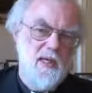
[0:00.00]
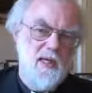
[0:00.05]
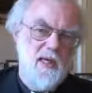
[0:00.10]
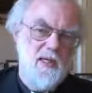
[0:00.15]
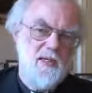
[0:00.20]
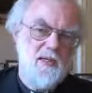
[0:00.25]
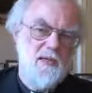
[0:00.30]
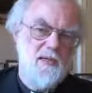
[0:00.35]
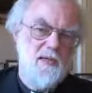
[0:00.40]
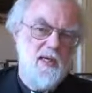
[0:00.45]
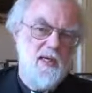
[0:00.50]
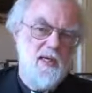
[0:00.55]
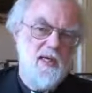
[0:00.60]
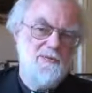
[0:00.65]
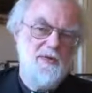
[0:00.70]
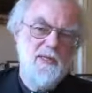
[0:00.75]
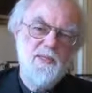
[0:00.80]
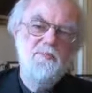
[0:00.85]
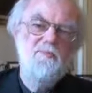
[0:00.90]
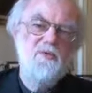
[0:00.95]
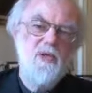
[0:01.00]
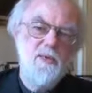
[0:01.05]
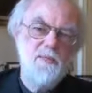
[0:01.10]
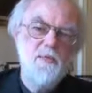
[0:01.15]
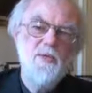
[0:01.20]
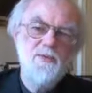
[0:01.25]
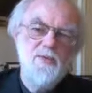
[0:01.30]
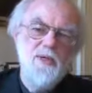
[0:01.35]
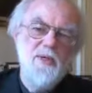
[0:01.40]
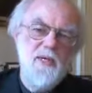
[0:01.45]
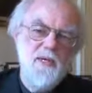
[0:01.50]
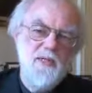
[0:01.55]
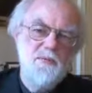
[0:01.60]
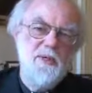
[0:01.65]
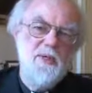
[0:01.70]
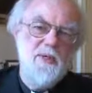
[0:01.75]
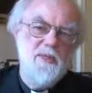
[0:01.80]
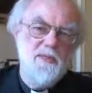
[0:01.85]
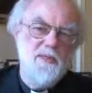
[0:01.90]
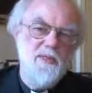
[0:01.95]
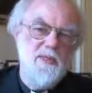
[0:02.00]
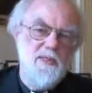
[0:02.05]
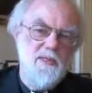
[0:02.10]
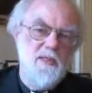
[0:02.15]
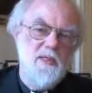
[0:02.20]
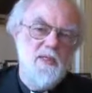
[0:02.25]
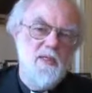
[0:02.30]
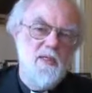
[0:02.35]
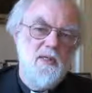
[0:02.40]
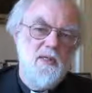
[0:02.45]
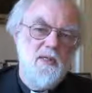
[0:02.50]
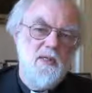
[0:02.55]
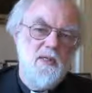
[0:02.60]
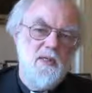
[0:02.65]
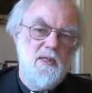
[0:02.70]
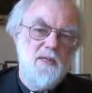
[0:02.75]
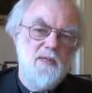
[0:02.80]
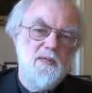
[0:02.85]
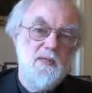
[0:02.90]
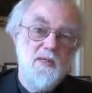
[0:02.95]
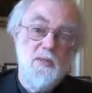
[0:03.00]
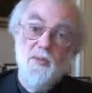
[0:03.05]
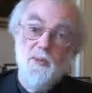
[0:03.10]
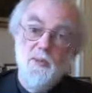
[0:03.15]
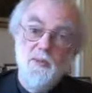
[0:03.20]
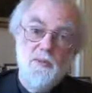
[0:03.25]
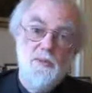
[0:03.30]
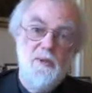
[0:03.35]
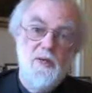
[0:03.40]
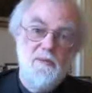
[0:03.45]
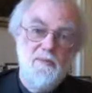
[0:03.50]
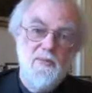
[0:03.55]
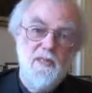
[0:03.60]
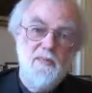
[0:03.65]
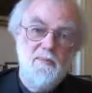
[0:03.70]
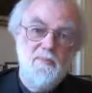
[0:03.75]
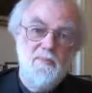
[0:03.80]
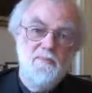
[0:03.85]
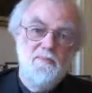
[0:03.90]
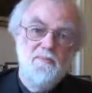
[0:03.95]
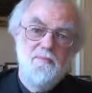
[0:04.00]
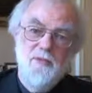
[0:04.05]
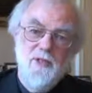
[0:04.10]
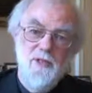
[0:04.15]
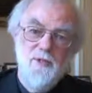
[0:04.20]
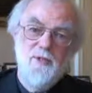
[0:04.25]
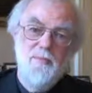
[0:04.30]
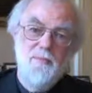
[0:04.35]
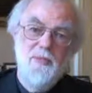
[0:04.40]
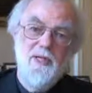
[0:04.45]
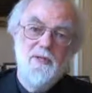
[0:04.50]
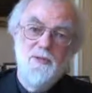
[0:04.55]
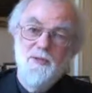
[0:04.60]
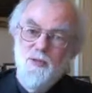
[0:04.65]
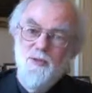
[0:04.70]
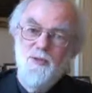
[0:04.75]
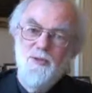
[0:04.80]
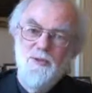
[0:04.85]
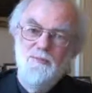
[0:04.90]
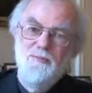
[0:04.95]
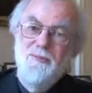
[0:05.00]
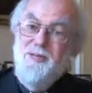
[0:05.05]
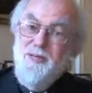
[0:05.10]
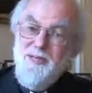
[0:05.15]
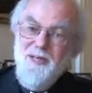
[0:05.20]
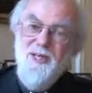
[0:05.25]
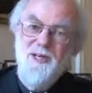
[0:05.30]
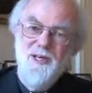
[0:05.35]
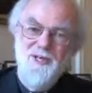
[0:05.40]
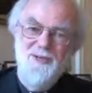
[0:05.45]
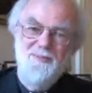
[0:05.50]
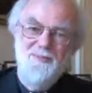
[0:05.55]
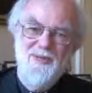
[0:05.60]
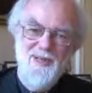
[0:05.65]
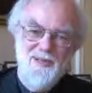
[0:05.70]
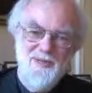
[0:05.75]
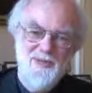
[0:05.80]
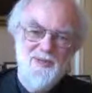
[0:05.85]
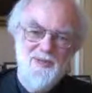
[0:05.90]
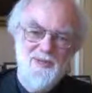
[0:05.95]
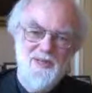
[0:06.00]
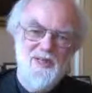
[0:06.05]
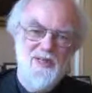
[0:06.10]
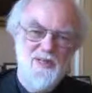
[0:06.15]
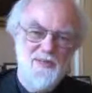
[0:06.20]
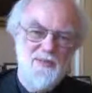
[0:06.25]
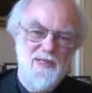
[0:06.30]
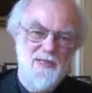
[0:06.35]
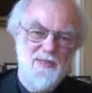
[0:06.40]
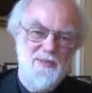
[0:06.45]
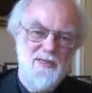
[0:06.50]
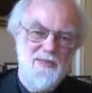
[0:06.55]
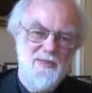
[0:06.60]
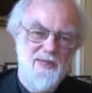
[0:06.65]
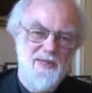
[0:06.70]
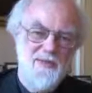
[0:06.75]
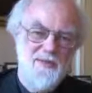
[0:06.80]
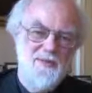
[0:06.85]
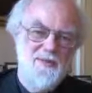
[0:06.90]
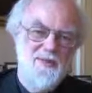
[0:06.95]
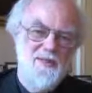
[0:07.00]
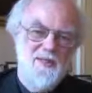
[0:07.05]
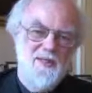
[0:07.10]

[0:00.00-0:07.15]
And I've had some very moving experiences in schools where I've seen children being taught meditation, being taught a little bit about how